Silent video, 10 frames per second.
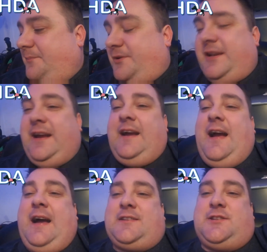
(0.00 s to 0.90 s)
yeah,
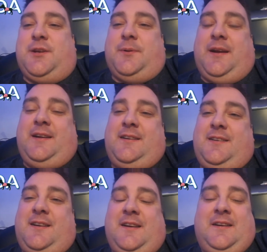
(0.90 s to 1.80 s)
I had to do it.
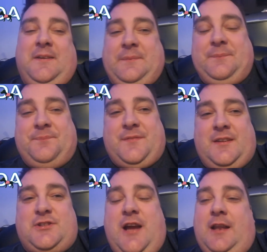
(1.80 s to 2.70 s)

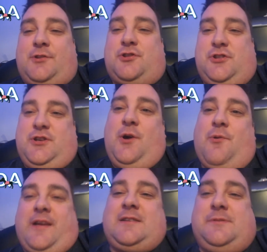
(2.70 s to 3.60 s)
Charlotte doesn't
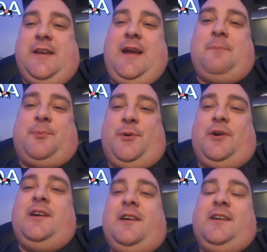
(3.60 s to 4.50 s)
know this yet,
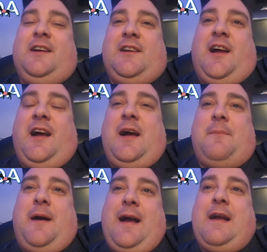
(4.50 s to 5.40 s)
but
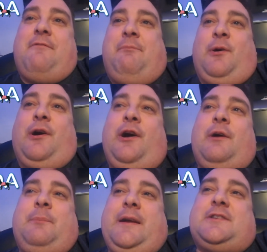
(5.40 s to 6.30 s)
I have put
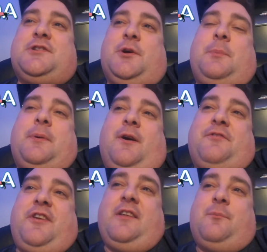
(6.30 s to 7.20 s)
her picture up
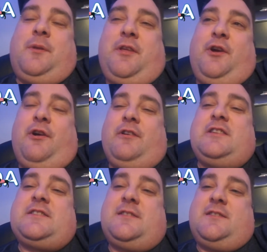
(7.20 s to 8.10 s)
of with her
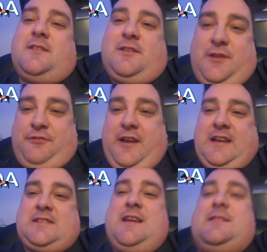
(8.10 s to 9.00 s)
and the
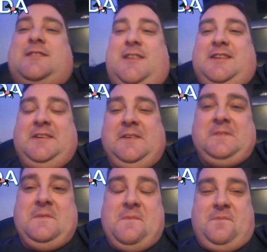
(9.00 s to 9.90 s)
fake Santa,
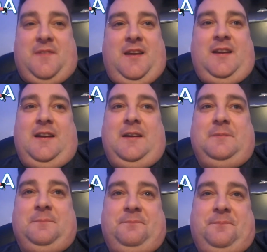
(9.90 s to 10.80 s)
and